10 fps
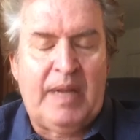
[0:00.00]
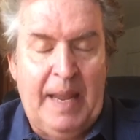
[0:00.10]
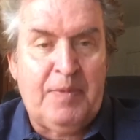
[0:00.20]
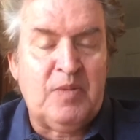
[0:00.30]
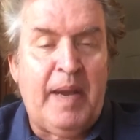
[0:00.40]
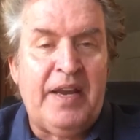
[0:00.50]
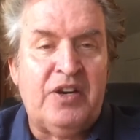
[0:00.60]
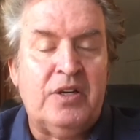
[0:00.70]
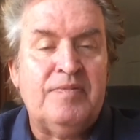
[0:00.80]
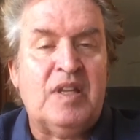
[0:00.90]
Cappers
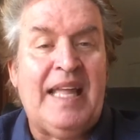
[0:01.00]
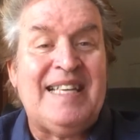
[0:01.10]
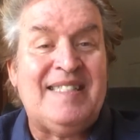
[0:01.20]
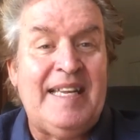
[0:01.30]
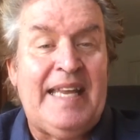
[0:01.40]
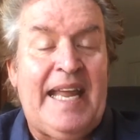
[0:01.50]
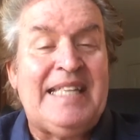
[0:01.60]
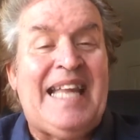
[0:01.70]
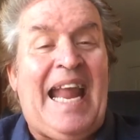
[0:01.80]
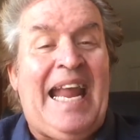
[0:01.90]
Monitor the last ten
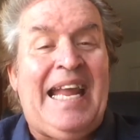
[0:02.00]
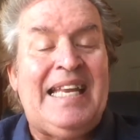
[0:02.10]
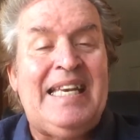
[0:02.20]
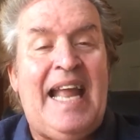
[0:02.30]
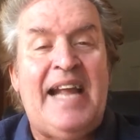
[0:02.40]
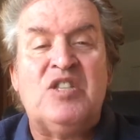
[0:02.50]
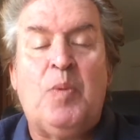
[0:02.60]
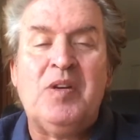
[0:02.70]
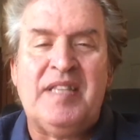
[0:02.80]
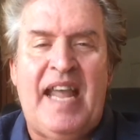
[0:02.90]
days, and at
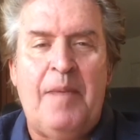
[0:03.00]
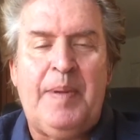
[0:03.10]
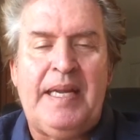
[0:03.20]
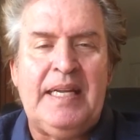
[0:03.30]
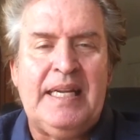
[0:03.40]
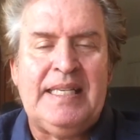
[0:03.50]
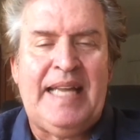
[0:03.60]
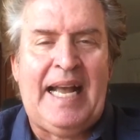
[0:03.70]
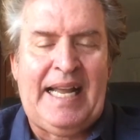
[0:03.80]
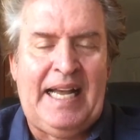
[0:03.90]
Sports Capping
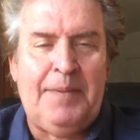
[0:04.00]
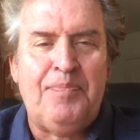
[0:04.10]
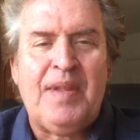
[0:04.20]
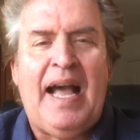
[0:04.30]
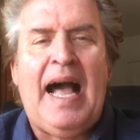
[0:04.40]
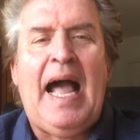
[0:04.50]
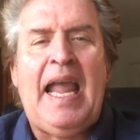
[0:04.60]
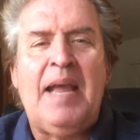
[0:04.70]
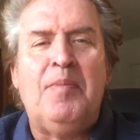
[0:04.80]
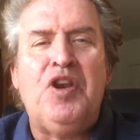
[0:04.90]
dot com, I
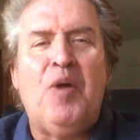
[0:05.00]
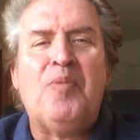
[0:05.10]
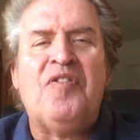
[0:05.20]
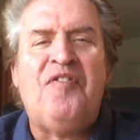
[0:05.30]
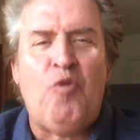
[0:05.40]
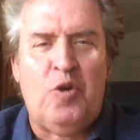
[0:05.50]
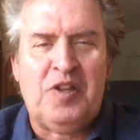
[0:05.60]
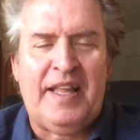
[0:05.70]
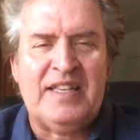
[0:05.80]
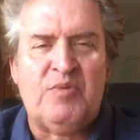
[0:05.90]
am number four
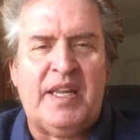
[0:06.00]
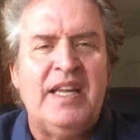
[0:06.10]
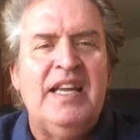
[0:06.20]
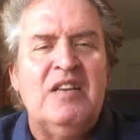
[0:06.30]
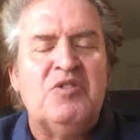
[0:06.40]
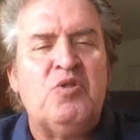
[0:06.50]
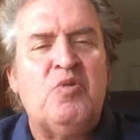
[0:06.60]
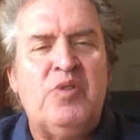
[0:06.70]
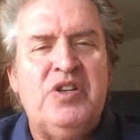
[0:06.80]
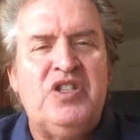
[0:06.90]
the last week. So in
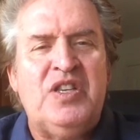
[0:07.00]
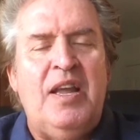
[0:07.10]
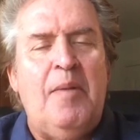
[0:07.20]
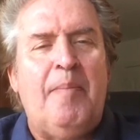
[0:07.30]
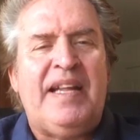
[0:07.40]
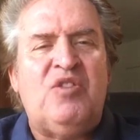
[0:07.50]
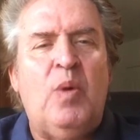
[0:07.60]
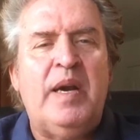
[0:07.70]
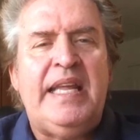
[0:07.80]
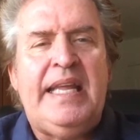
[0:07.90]
other words, my
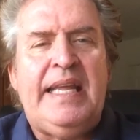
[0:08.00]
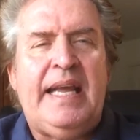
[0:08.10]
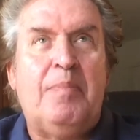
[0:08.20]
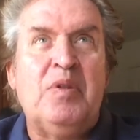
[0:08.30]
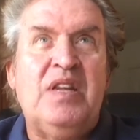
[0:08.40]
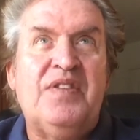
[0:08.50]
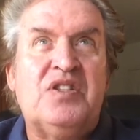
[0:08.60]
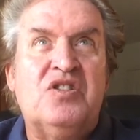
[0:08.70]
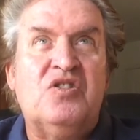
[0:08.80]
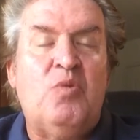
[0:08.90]
twenty, I believe
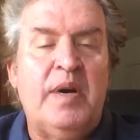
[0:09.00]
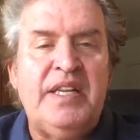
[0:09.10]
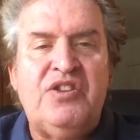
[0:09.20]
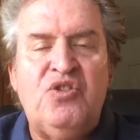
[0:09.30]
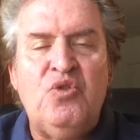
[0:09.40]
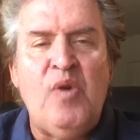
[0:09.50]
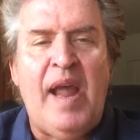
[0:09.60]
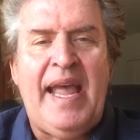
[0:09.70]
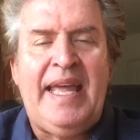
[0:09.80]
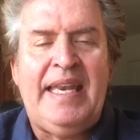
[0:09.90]
it's twenty-two
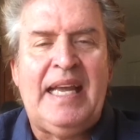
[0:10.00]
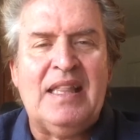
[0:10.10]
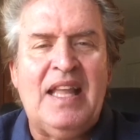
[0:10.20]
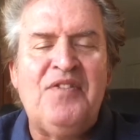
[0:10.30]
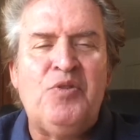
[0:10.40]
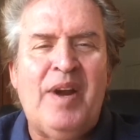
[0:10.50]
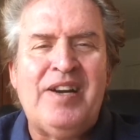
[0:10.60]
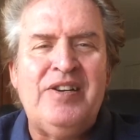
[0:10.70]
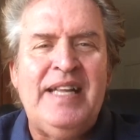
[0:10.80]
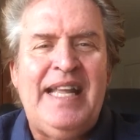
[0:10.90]
and eleven
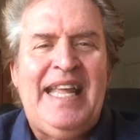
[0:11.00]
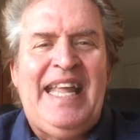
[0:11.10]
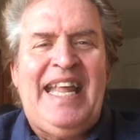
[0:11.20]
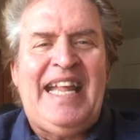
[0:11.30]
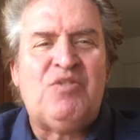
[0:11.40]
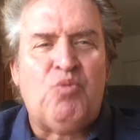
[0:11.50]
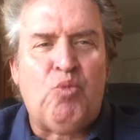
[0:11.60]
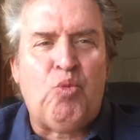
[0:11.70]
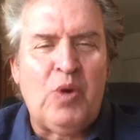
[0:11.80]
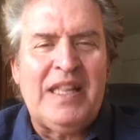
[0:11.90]
record, it's
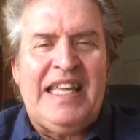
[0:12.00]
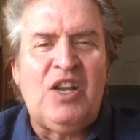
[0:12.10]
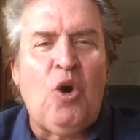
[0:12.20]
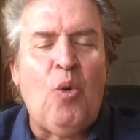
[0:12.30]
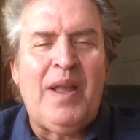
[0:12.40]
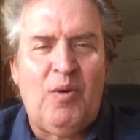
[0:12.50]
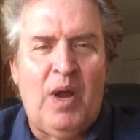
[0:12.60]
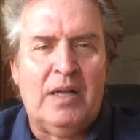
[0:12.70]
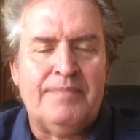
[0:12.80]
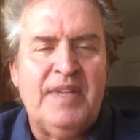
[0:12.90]
really going
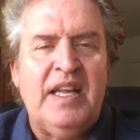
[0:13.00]
well.